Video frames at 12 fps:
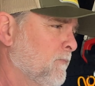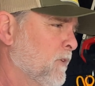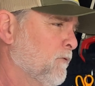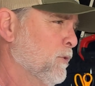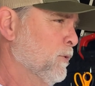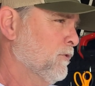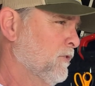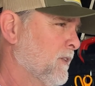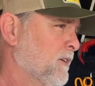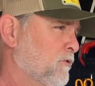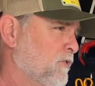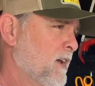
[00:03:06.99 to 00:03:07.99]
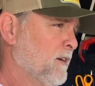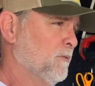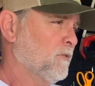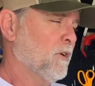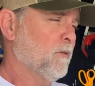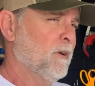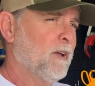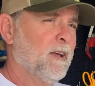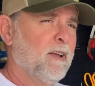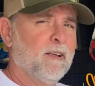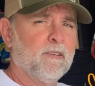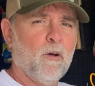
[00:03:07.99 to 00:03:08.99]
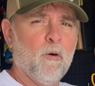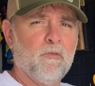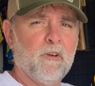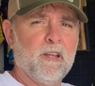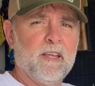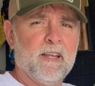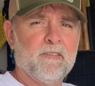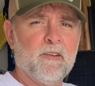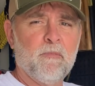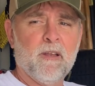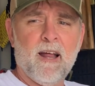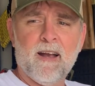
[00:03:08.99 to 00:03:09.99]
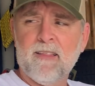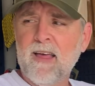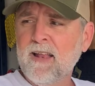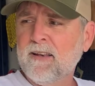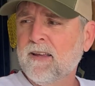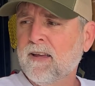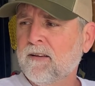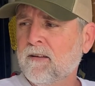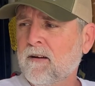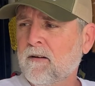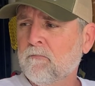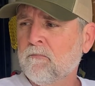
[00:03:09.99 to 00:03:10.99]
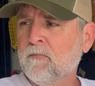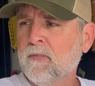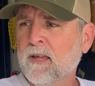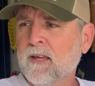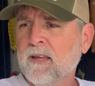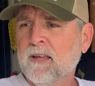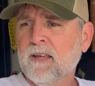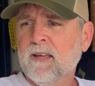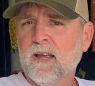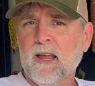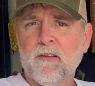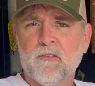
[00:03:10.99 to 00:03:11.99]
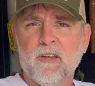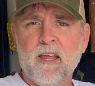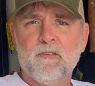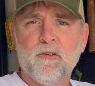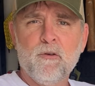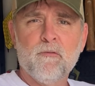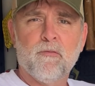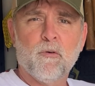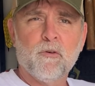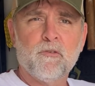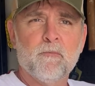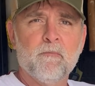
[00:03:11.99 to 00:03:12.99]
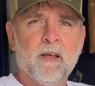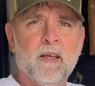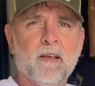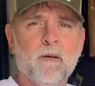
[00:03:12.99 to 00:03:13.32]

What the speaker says: the viewers to this channel. So hopefully you get something out of that, and stay tuned for some